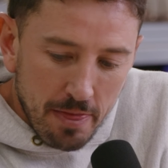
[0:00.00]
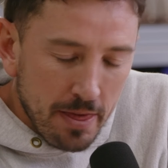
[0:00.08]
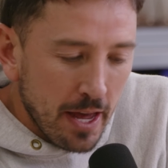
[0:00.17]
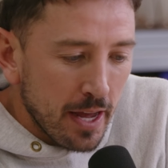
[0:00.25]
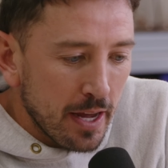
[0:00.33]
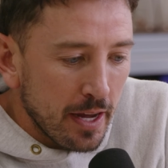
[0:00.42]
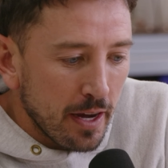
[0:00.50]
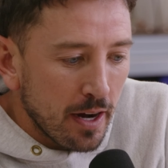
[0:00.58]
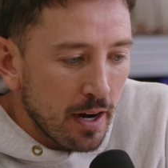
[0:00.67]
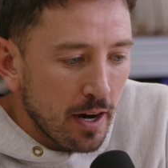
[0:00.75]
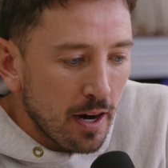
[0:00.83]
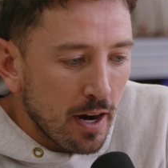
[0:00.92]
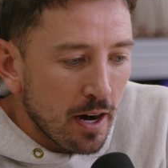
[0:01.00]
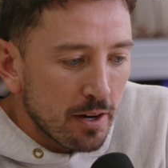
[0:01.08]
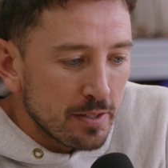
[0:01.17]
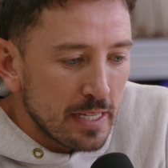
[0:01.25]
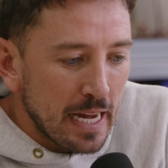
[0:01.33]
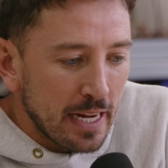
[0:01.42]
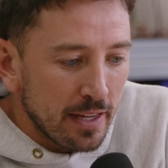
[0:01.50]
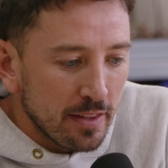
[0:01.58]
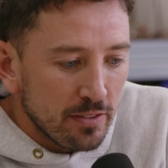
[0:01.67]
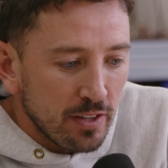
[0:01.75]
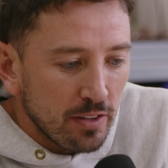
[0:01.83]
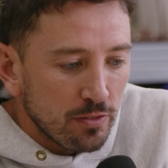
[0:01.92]
They are taking
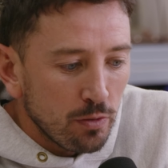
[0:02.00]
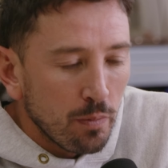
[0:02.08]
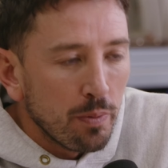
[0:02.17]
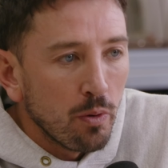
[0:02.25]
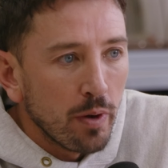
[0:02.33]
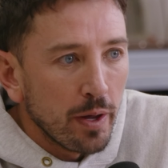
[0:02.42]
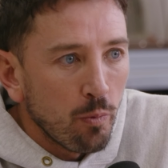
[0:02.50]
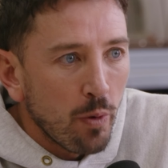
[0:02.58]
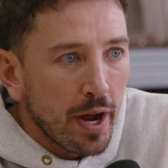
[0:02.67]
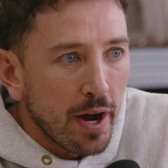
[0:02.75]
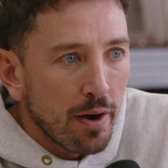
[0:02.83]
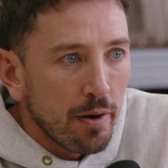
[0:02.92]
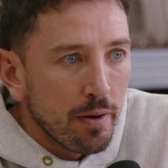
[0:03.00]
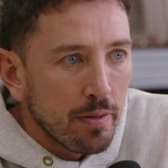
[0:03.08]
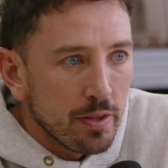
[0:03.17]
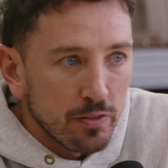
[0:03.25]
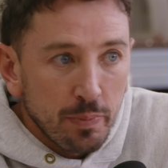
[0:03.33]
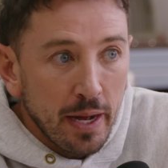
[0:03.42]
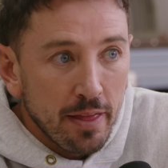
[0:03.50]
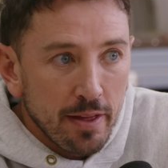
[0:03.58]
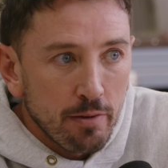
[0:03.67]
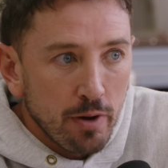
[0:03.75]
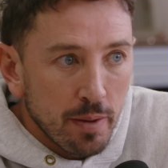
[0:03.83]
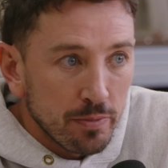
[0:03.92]
the sets to a point where the speed of
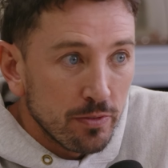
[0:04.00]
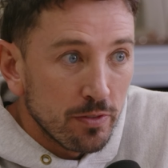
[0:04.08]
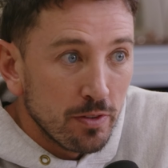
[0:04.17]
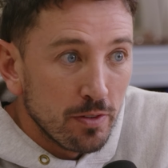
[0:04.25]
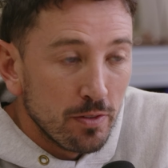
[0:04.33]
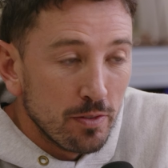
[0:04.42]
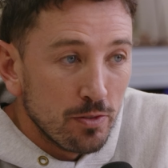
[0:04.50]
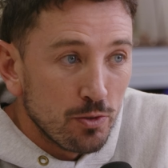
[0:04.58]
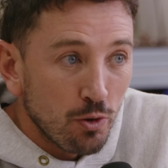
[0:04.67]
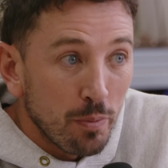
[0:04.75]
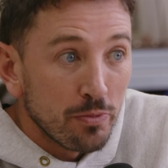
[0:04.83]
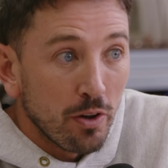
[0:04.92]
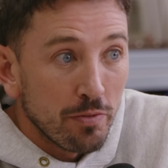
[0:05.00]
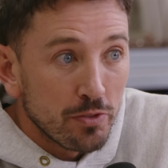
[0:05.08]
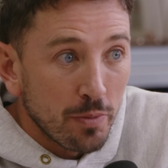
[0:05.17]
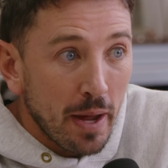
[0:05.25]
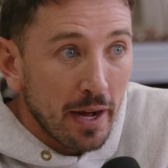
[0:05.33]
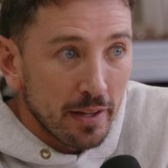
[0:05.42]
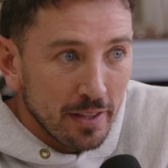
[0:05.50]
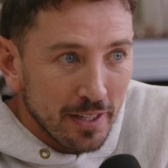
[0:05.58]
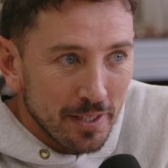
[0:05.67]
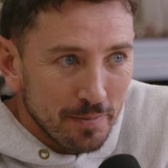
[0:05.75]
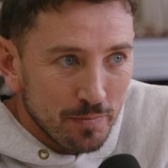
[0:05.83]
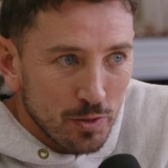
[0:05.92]
their reps drops off
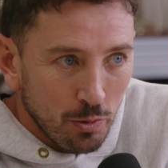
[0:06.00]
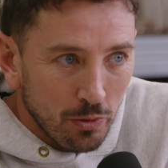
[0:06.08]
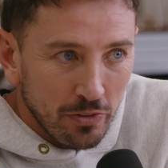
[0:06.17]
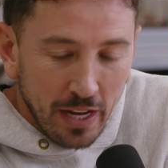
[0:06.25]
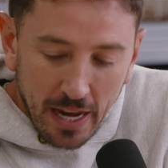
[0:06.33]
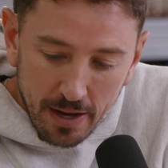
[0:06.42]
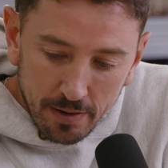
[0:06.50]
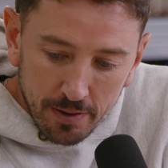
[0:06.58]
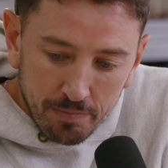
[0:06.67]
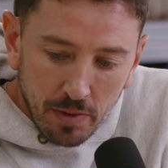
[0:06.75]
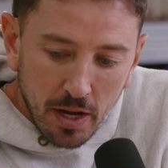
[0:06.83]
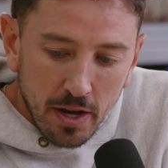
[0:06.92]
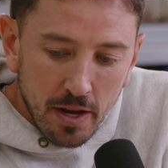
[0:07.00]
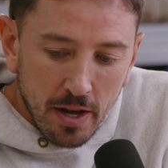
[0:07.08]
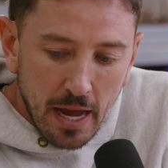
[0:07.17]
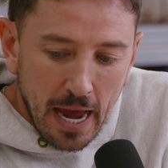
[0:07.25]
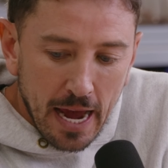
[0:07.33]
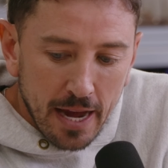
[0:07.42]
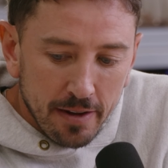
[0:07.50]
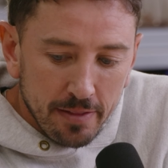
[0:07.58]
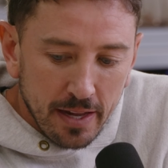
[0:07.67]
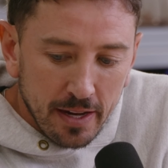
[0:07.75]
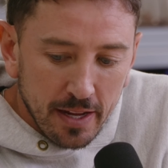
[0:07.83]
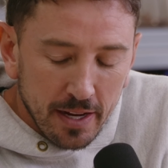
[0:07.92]
dramatically towards yeah. the end. And
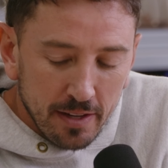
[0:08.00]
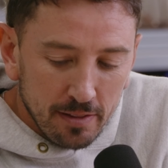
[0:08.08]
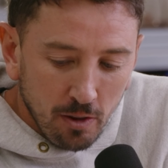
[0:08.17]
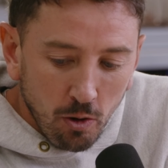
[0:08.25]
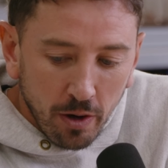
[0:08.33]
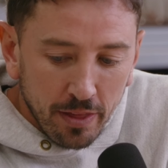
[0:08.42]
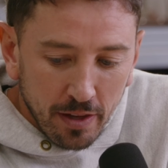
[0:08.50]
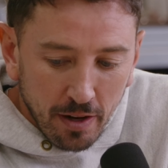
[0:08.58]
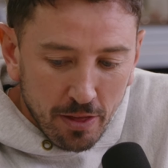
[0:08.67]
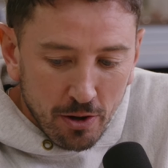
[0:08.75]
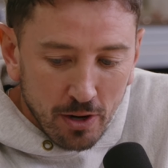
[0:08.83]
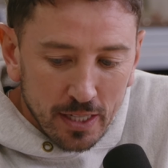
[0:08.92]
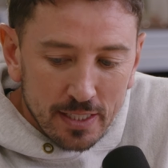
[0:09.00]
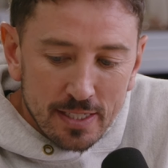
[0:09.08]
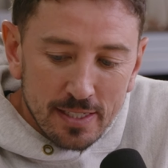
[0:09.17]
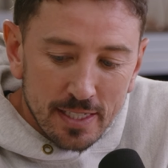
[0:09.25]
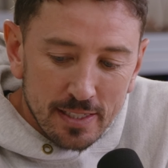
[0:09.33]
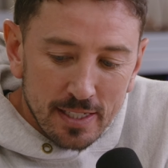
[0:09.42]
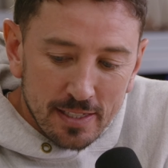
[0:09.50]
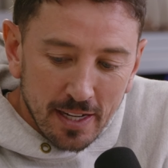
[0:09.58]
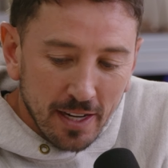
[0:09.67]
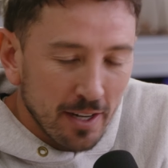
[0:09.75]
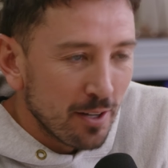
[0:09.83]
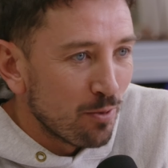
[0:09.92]
they need longer than a 30 to 60
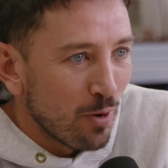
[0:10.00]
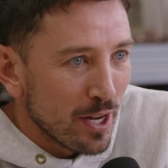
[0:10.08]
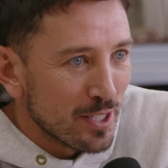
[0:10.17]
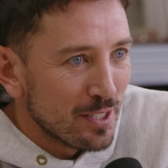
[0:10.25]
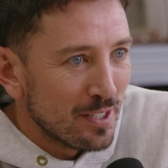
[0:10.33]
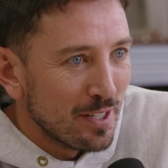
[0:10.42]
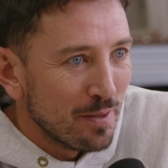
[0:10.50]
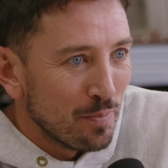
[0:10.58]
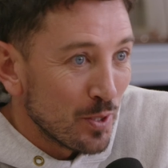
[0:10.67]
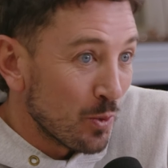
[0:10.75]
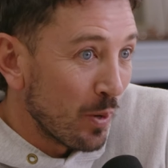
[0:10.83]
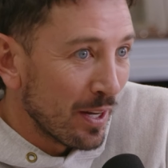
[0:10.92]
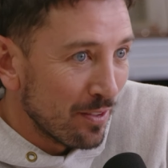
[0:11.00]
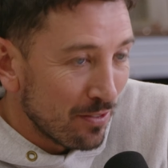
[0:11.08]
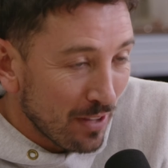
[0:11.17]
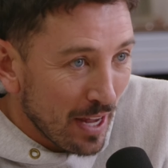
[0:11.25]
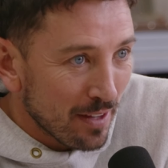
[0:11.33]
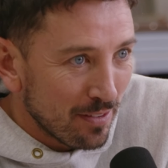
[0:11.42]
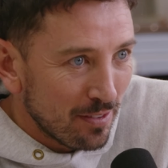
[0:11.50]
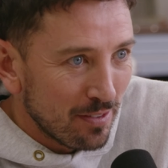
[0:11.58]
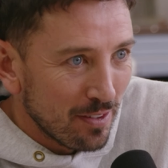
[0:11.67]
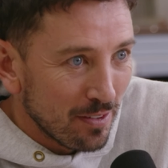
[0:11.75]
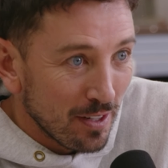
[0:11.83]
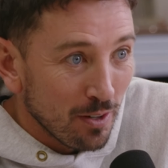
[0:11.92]
second rest between
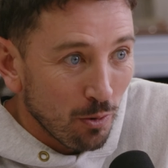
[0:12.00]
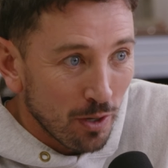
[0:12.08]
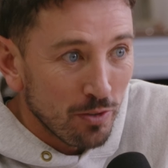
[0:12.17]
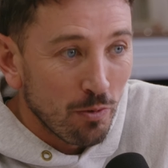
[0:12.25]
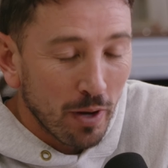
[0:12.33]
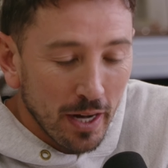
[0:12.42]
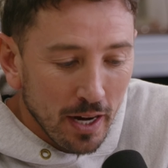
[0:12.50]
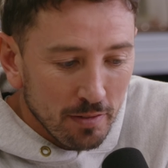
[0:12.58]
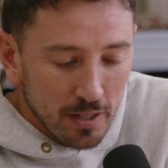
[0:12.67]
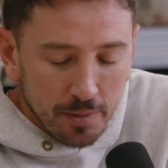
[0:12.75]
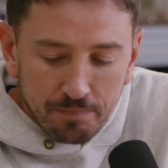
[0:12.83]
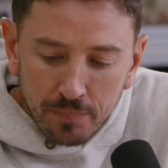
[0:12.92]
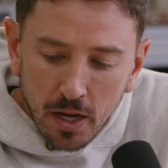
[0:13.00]
sets in order to recover.